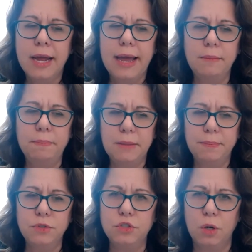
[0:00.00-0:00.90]
And
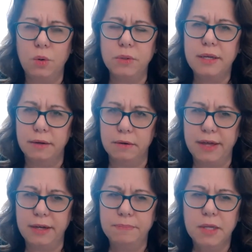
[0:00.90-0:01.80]
people don't hear
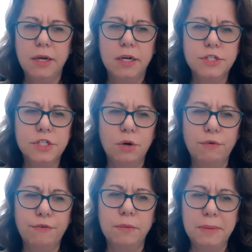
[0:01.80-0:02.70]
that. So
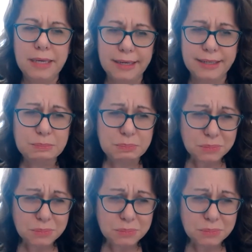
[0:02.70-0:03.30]
for me,